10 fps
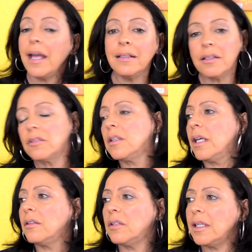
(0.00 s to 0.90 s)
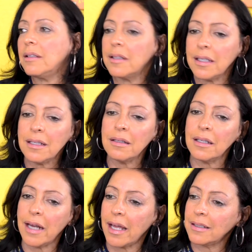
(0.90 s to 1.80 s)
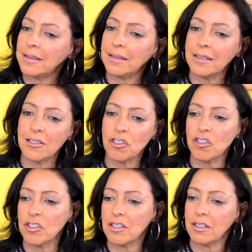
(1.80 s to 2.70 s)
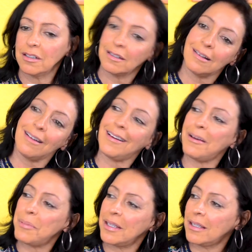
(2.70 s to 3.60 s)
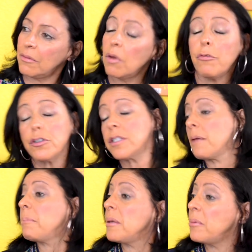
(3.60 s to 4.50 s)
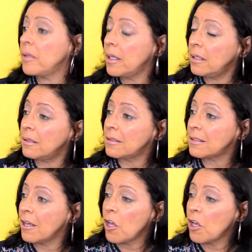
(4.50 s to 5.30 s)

And they think that acting is just a little hobby. For some people it is.